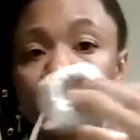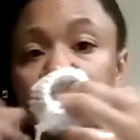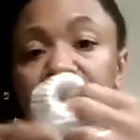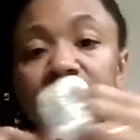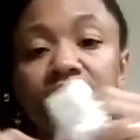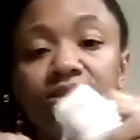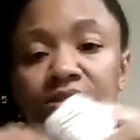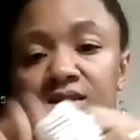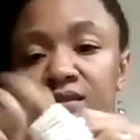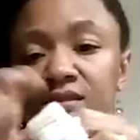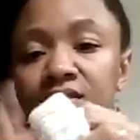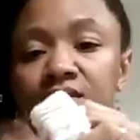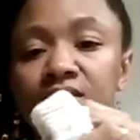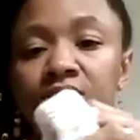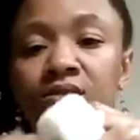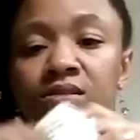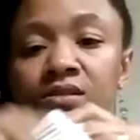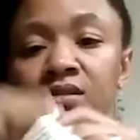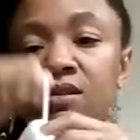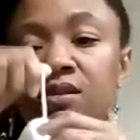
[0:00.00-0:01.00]

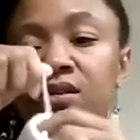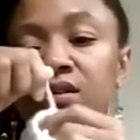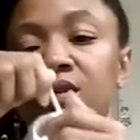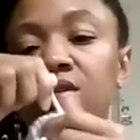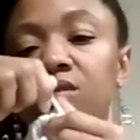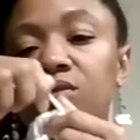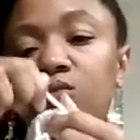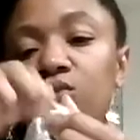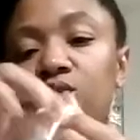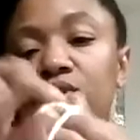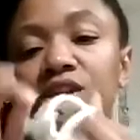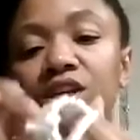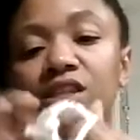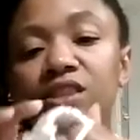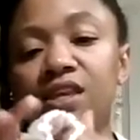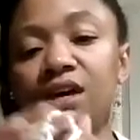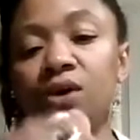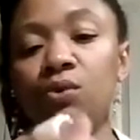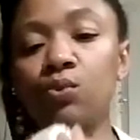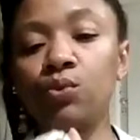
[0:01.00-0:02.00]
I want to get
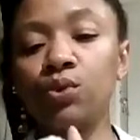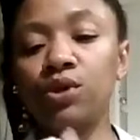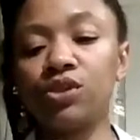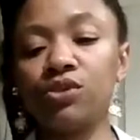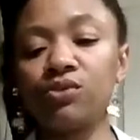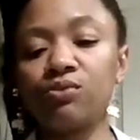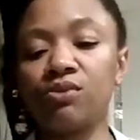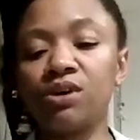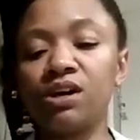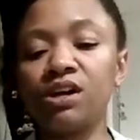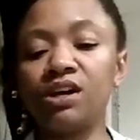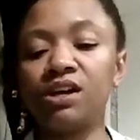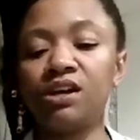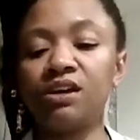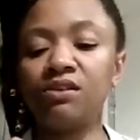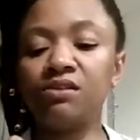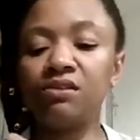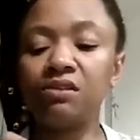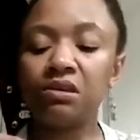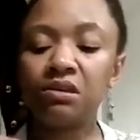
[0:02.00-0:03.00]
that width
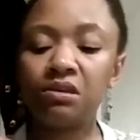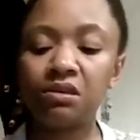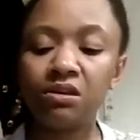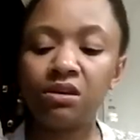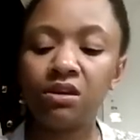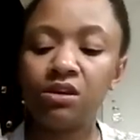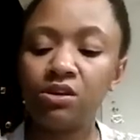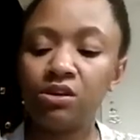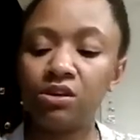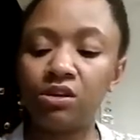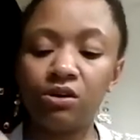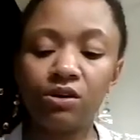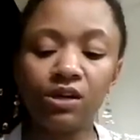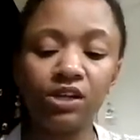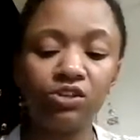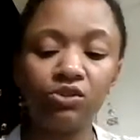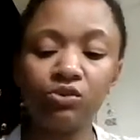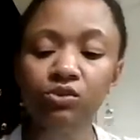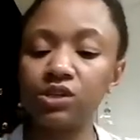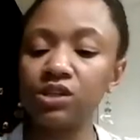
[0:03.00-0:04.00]
right, you know,
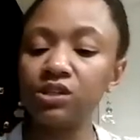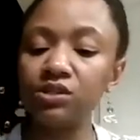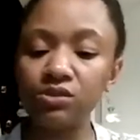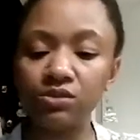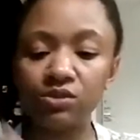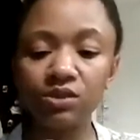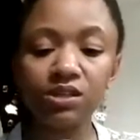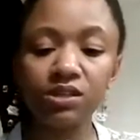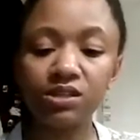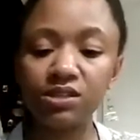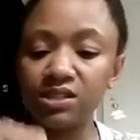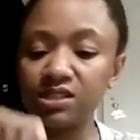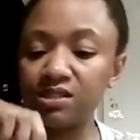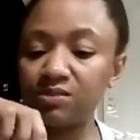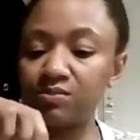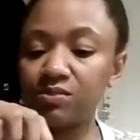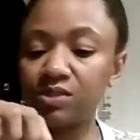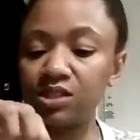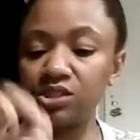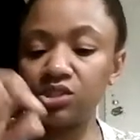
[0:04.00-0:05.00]
and you can do this as
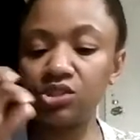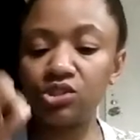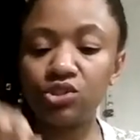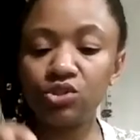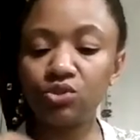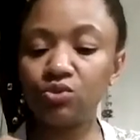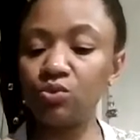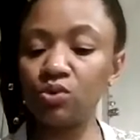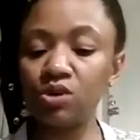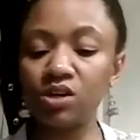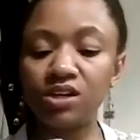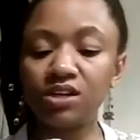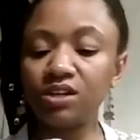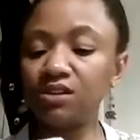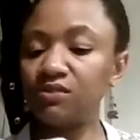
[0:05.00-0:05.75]
much as you want.